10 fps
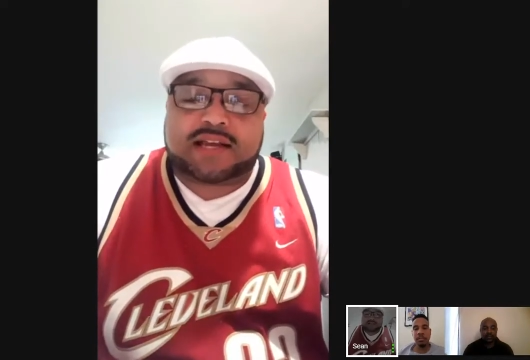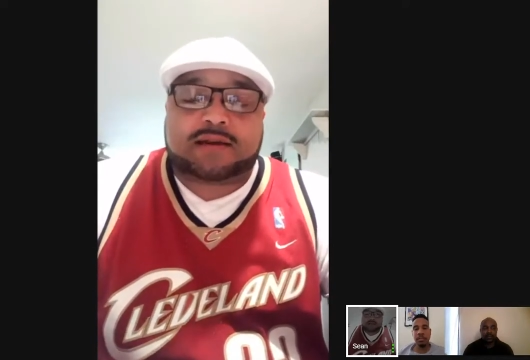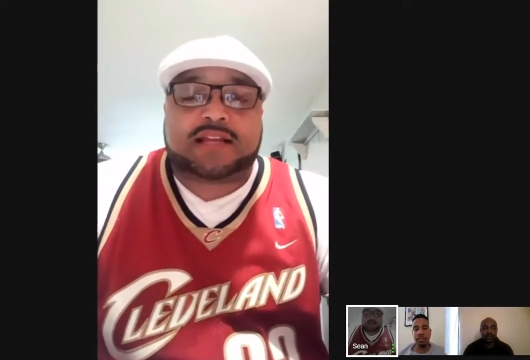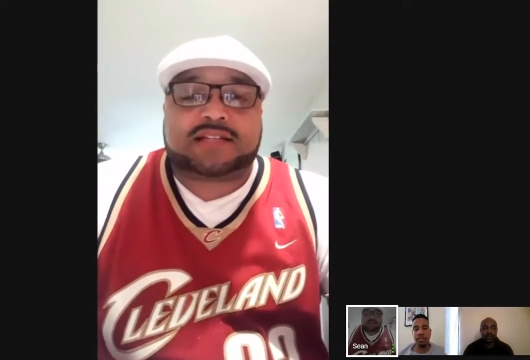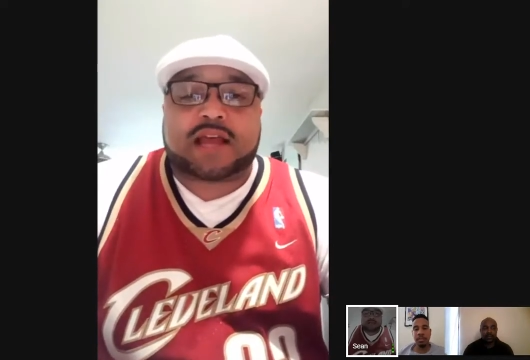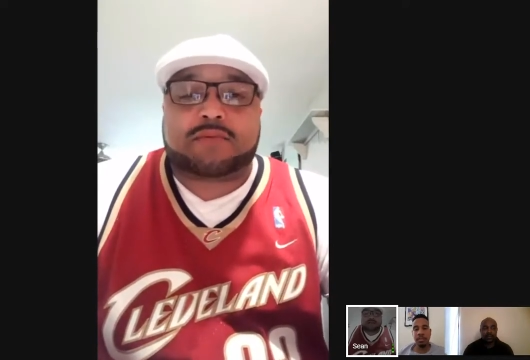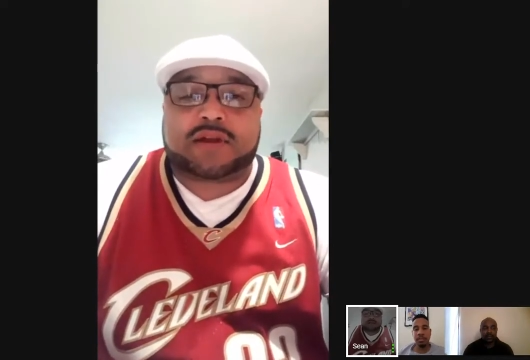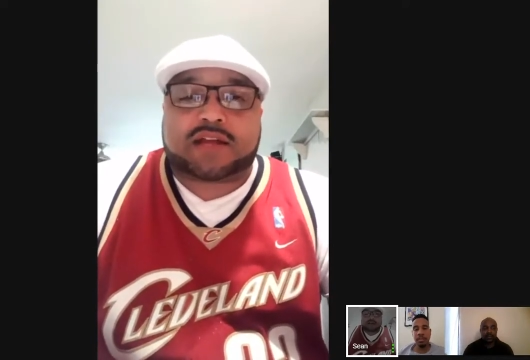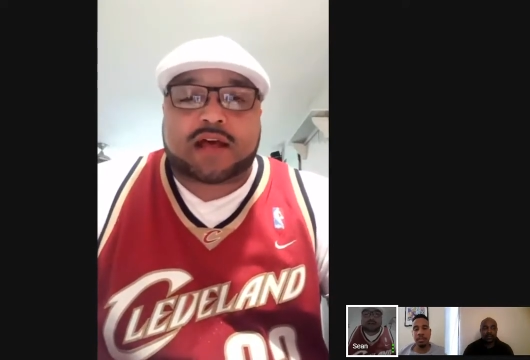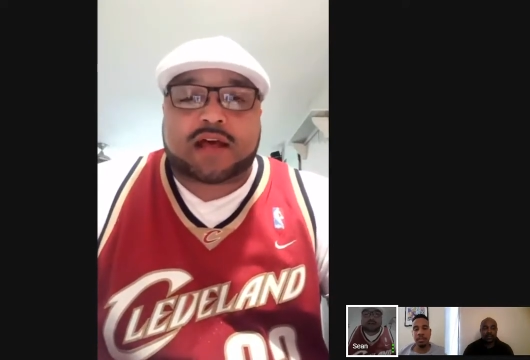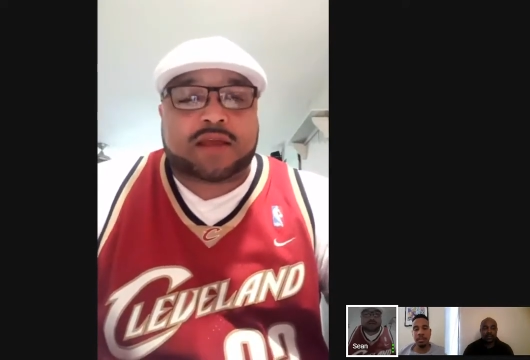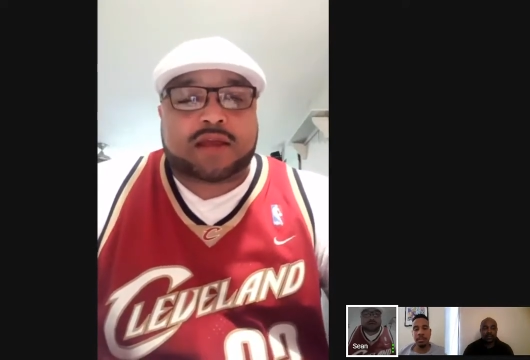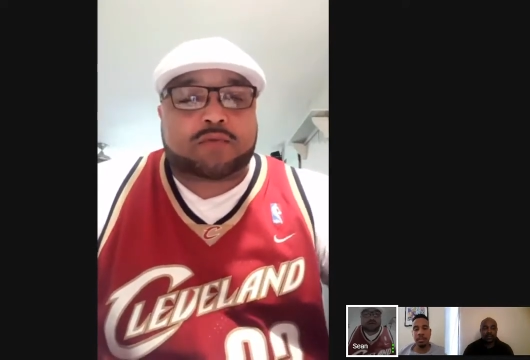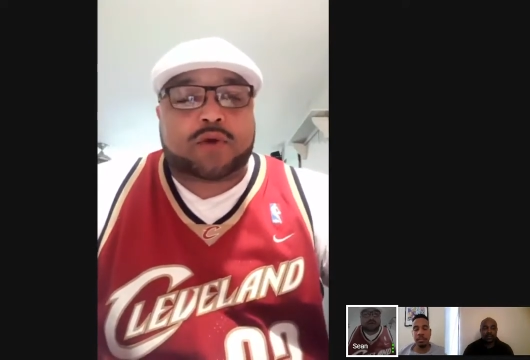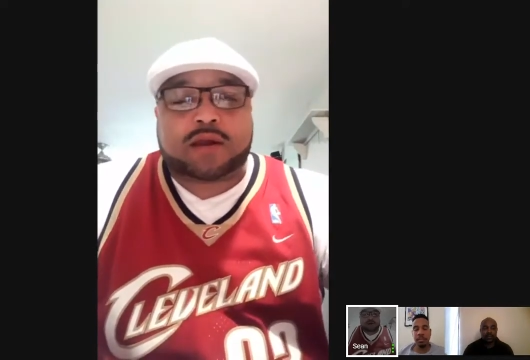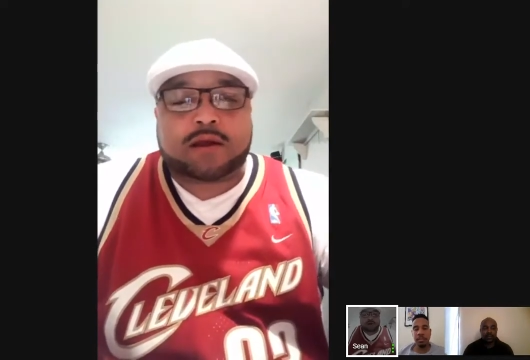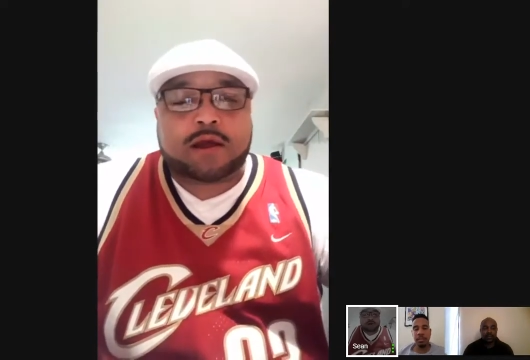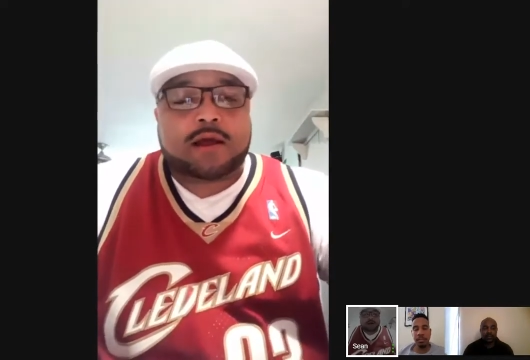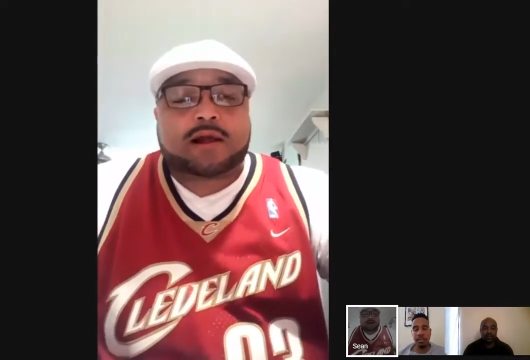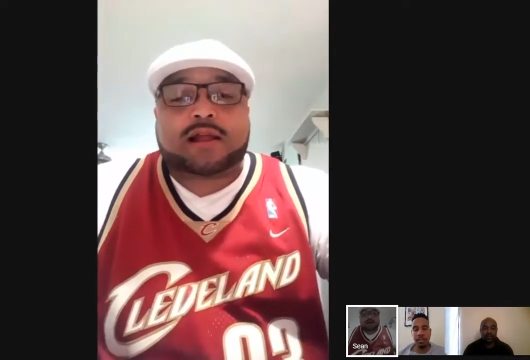He's able to come in when
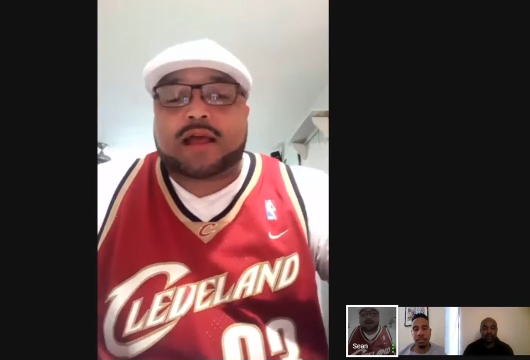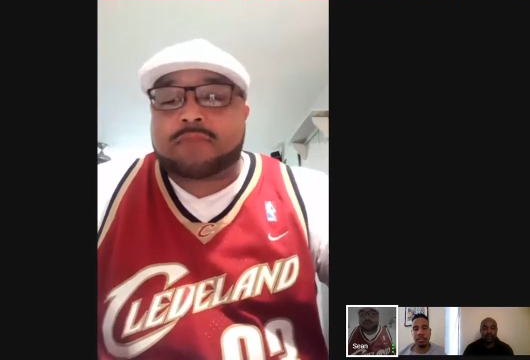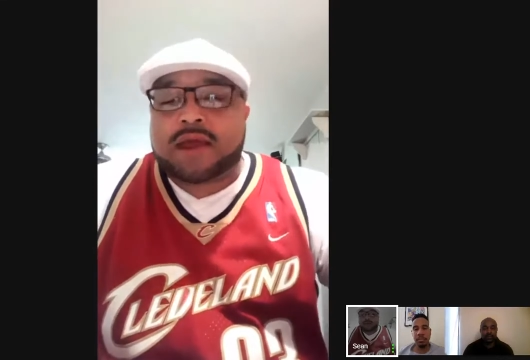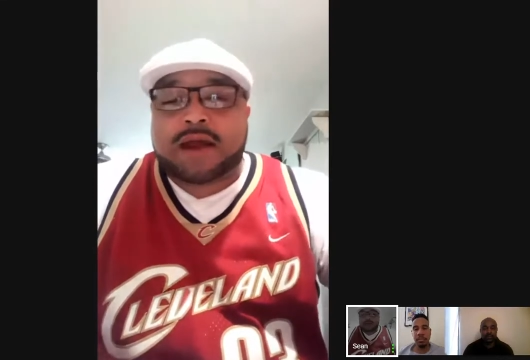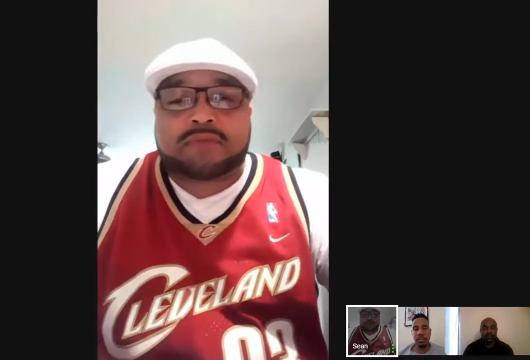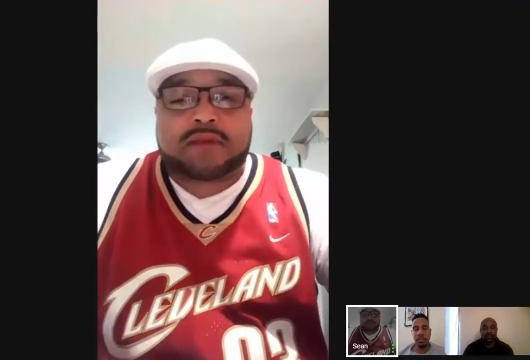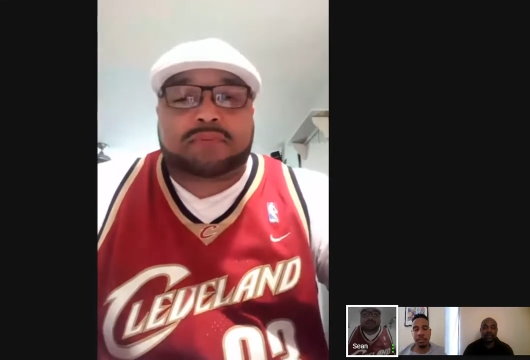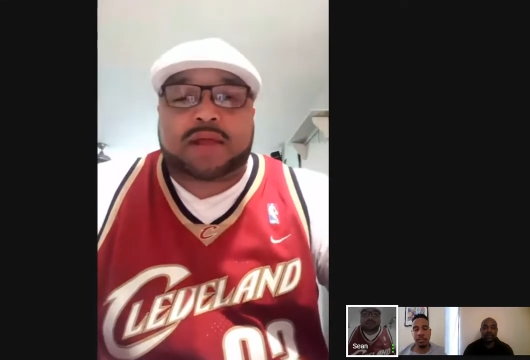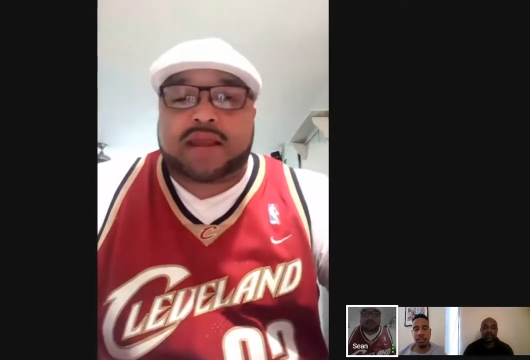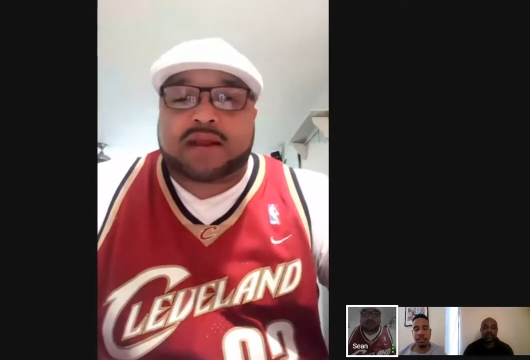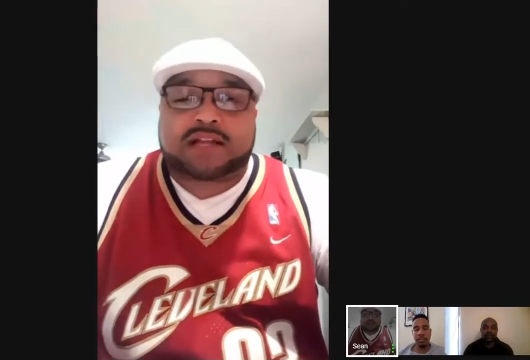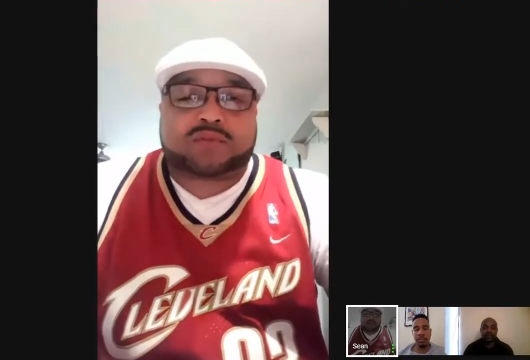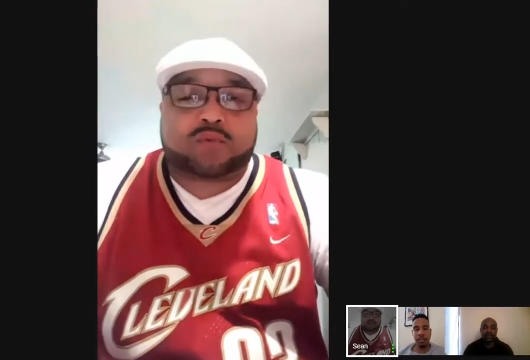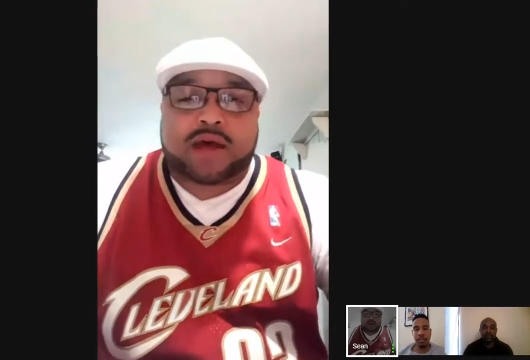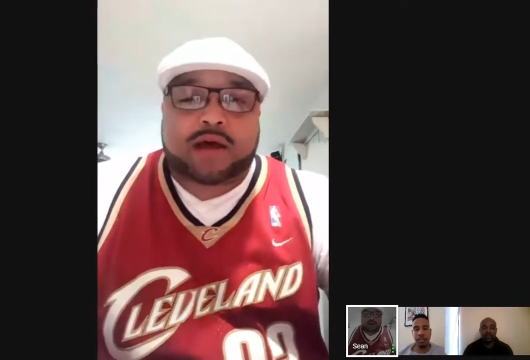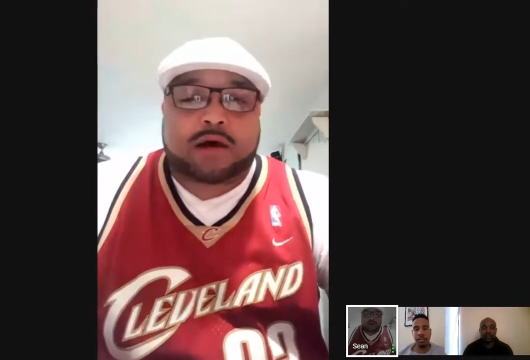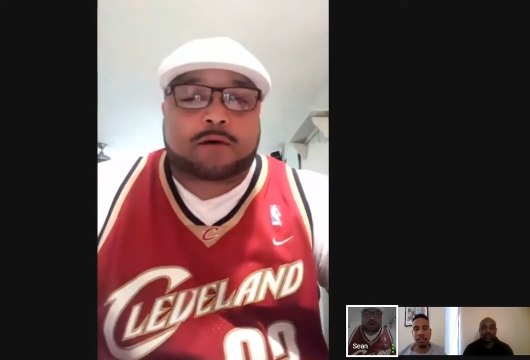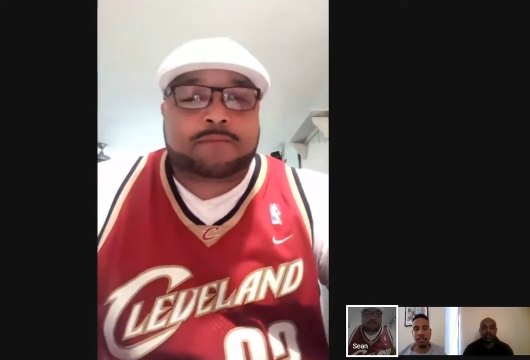Clay may not be playing as well